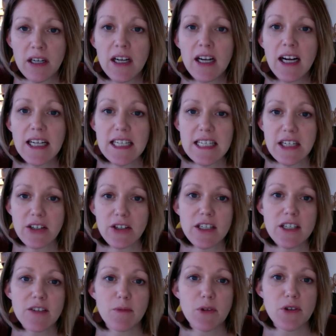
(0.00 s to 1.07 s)
A series
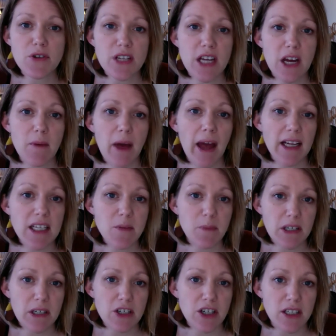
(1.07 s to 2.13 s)
of museum
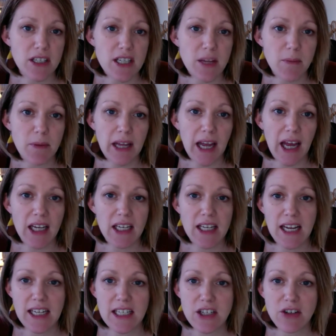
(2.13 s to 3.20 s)
exhibitions that began in
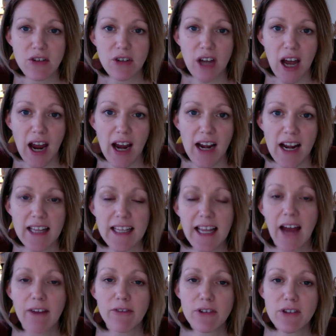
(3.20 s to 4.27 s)
1909 and the
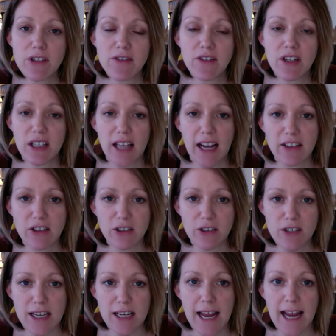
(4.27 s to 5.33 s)
efforts of collectors
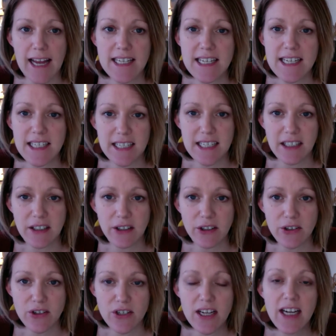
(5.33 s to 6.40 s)
and antique
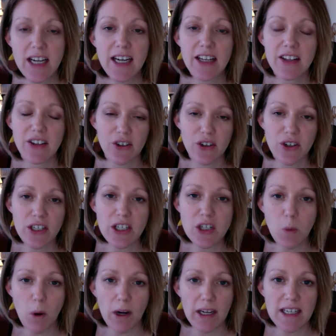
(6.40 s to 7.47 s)
dealers in the early
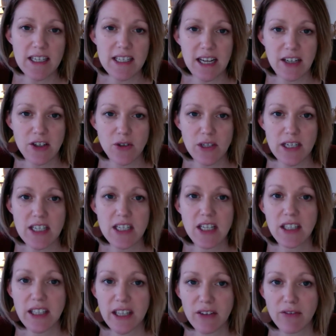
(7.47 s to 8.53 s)
20th century
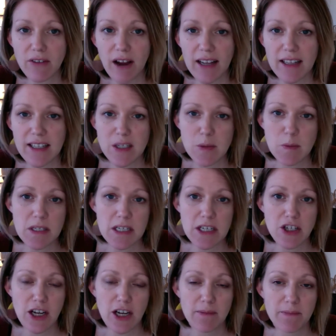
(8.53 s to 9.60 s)
solidified this
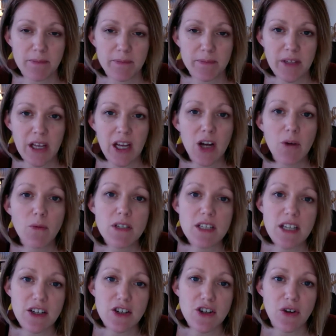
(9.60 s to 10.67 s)
position. With
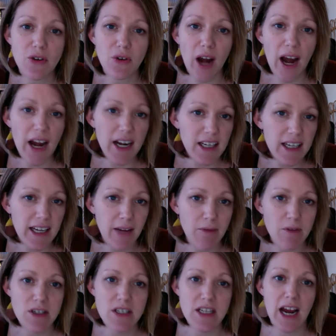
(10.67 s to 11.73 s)
such notoriety came the
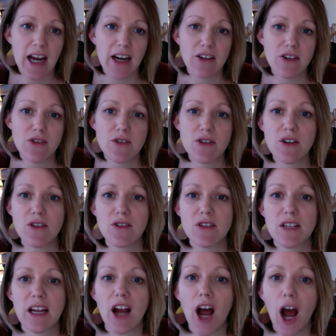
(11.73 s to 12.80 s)
desire to
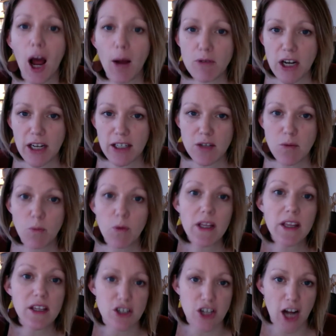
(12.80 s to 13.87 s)
associate objects with the
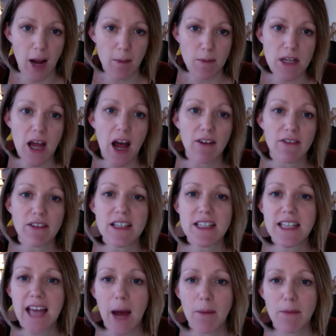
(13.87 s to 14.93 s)
shops of these
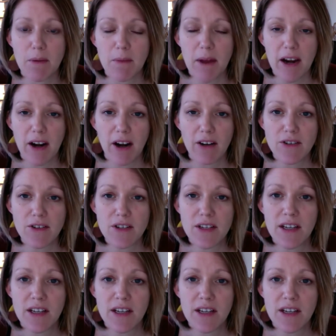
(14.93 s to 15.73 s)
cabinet makers.